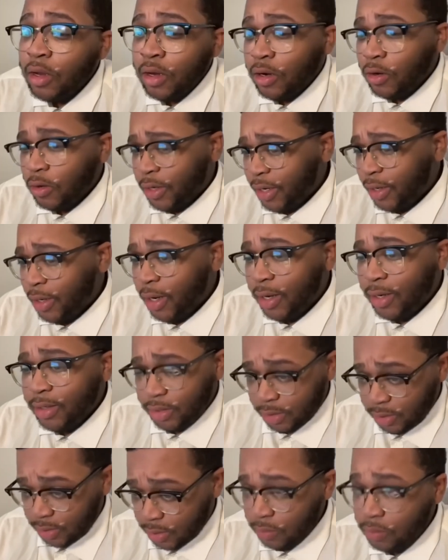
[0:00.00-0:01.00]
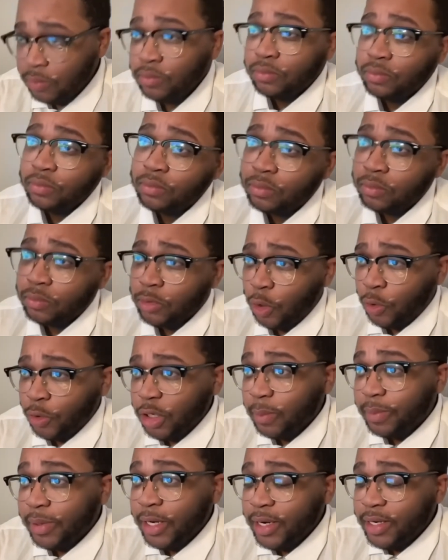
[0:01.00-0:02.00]
Okay, uh, just lower
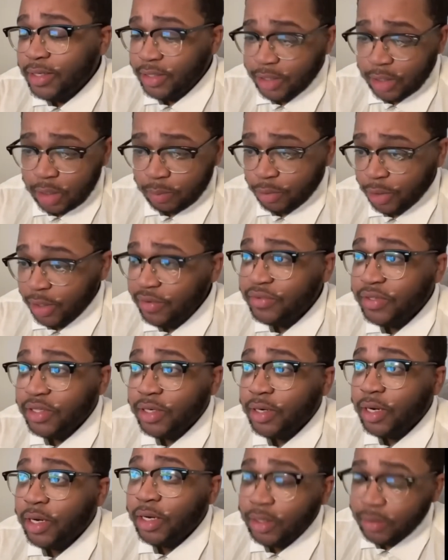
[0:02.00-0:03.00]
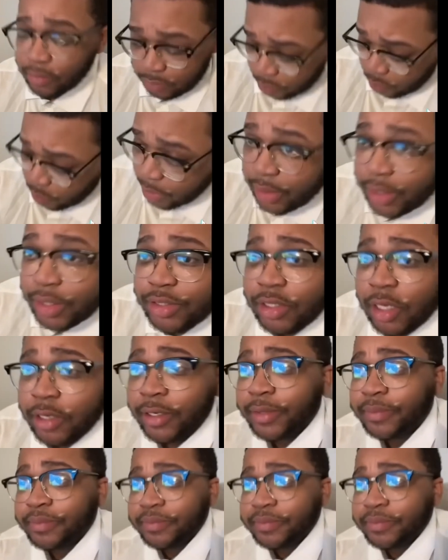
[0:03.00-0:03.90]
your pants and your briefs and, uh, we can get started.